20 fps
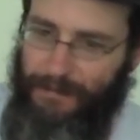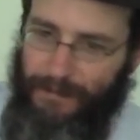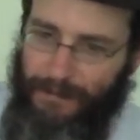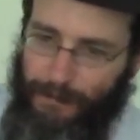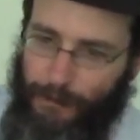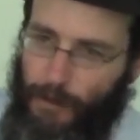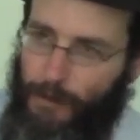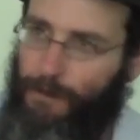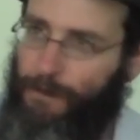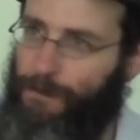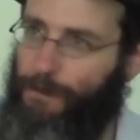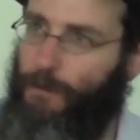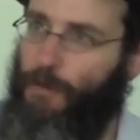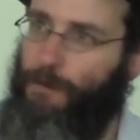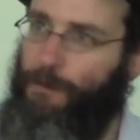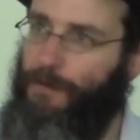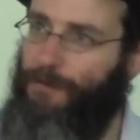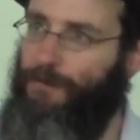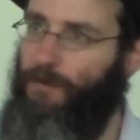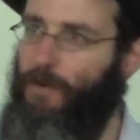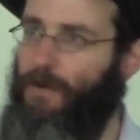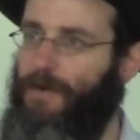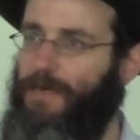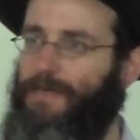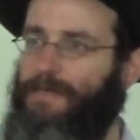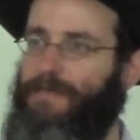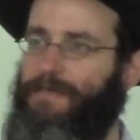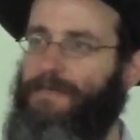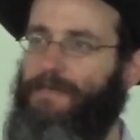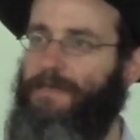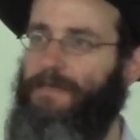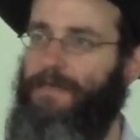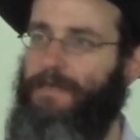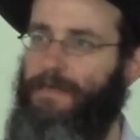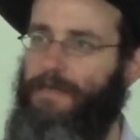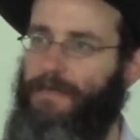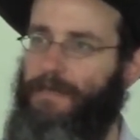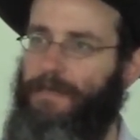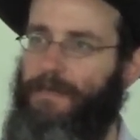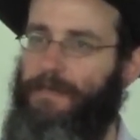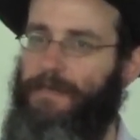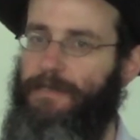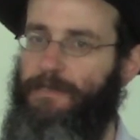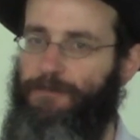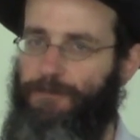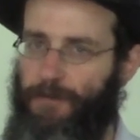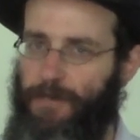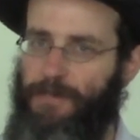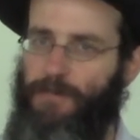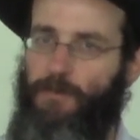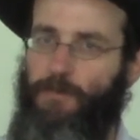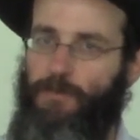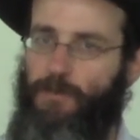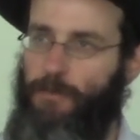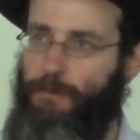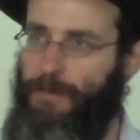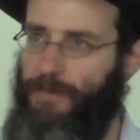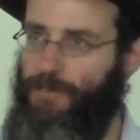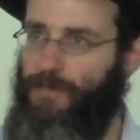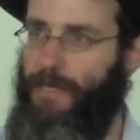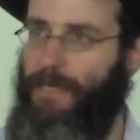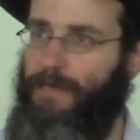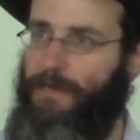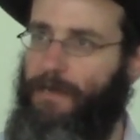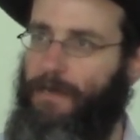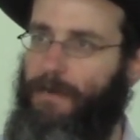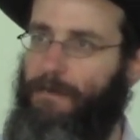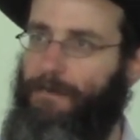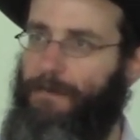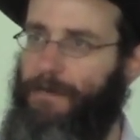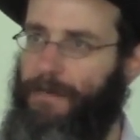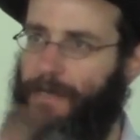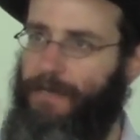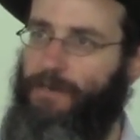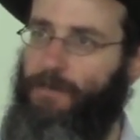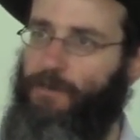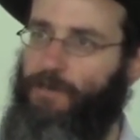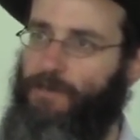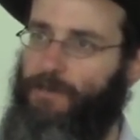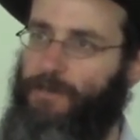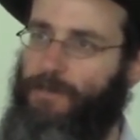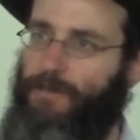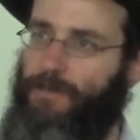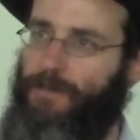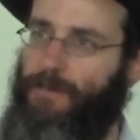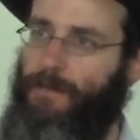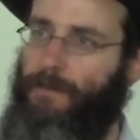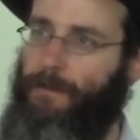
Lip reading: put before us is first you should be Jacob, then you should